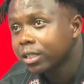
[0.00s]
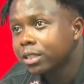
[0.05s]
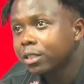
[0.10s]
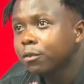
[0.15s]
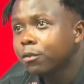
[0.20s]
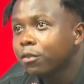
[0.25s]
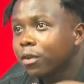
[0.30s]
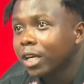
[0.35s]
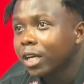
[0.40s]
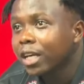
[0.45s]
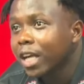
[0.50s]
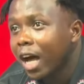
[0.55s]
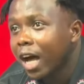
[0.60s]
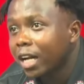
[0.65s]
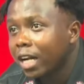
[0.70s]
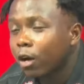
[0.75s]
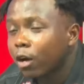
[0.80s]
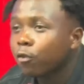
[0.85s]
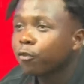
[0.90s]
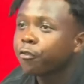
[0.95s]
It is drink
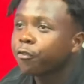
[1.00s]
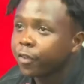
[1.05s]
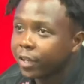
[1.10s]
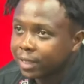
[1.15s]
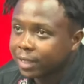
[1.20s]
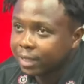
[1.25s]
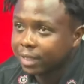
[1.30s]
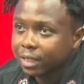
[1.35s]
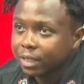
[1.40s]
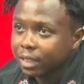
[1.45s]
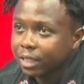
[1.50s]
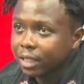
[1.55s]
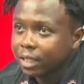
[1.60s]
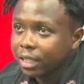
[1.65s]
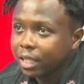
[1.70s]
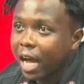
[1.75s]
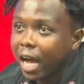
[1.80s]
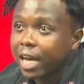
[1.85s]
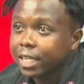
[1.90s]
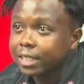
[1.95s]
Ghana home first,
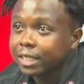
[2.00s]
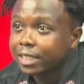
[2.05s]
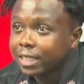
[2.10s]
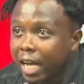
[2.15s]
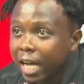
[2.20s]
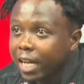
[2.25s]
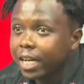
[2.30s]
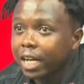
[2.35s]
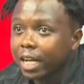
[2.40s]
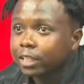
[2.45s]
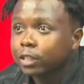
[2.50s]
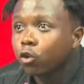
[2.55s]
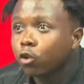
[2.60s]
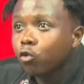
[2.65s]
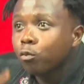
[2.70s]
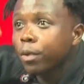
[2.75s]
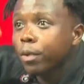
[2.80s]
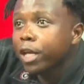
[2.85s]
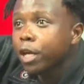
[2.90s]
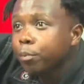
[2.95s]
and San as a
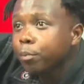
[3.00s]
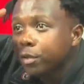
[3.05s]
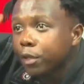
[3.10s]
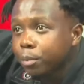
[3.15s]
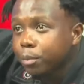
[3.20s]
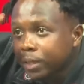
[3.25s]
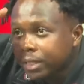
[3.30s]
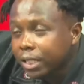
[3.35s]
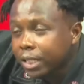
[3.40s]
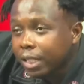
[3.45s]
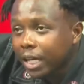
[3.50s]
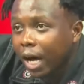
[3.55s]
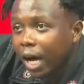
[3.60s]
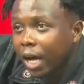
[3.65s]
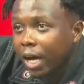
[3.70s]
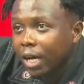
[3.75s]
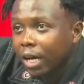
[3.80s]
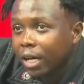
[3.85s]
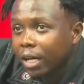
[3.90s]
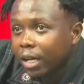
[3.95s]
obey BBC.
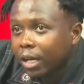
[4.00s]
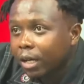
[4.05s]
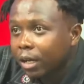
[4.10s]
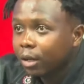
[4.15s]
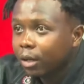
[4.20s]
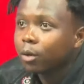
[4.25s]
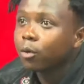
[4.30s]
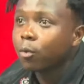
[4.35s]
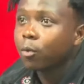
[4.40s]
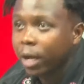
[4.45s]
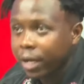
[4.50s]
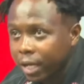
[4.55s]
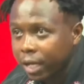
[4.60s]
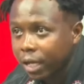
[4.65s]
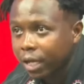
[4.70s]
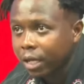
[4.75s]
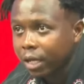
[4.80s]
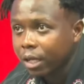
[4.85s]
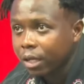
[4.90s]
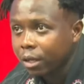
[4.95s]

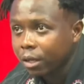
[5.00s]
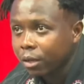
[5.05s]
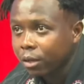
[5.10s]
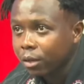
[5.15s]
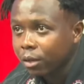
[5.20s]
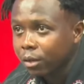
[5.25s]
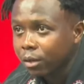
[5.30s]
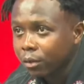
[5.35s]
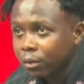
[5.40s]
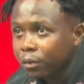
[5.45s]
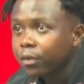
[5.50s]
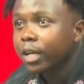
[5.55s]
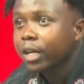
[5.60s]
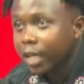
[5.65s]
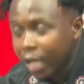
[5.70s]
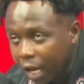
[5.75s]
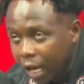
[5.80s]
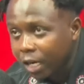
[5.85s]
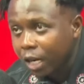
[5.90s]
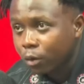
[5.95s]
Why?
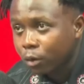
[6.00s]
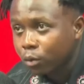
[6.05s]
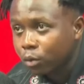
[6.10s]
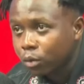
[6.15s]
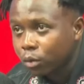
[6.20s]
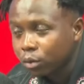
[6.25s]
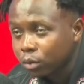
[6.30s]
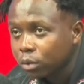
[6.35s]
Drink Ghana home.